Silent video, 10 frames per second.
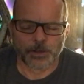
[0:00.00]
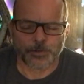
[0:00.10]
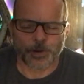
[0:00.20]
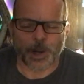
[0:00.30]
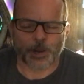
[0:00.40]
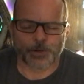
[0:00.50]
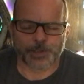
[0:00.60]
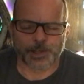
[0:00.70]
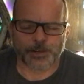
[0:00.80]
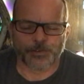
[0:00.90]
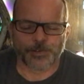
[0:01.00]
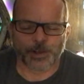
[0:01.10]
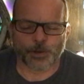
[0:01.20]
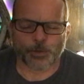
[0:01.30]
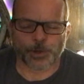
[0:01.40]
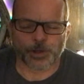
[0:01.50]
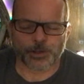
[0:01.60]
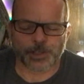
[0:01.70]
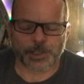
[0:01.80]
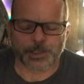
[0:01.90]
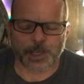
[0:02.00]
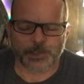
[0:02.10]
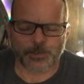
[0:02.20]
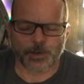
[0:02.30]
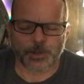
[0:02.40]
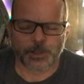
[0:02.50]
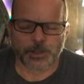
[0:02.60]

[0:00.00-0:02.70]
for how it's going to feel when you're successful.